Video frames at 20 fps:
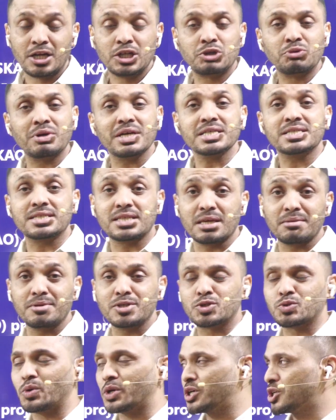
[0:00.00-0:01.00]
Today's theme
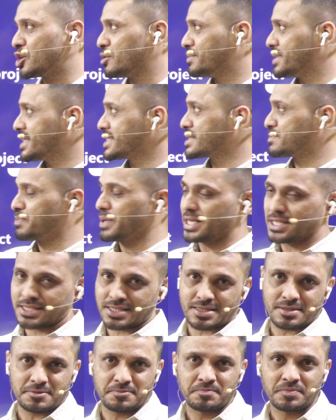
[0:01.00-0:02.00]
is going to be the
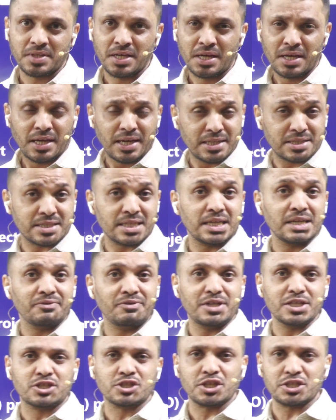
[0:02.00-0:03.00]
space. Yesterday
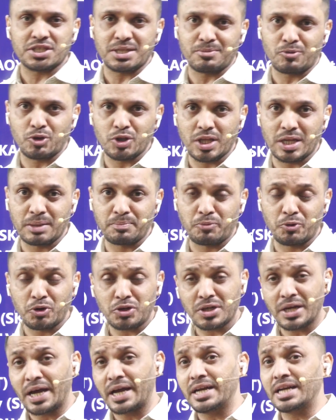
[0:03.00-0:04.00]
we discussed about the
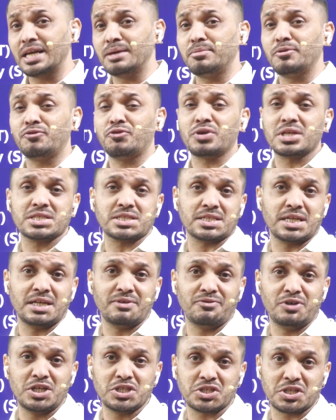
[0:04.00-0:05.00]
report and day before yesterday
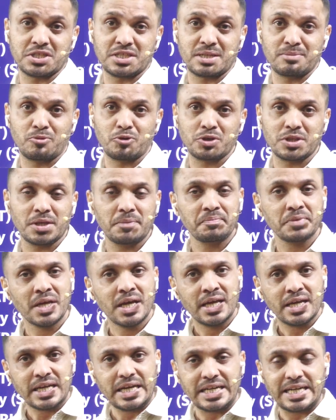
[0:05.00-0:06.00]
we discussed about the
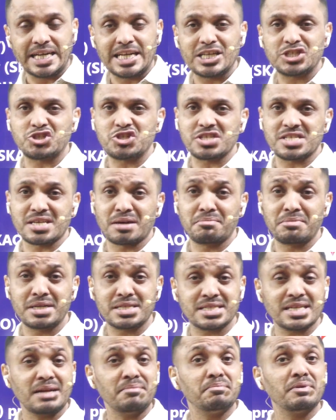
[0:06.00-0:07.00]
international
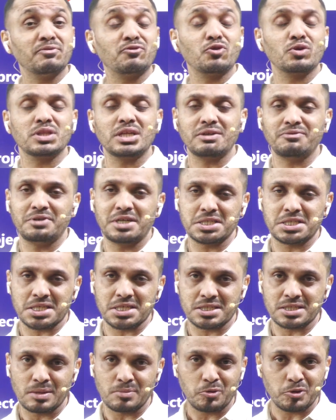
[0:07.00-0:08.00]
summits and before that we
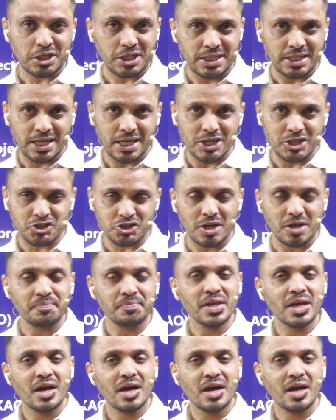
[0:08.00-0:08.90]
discussed about international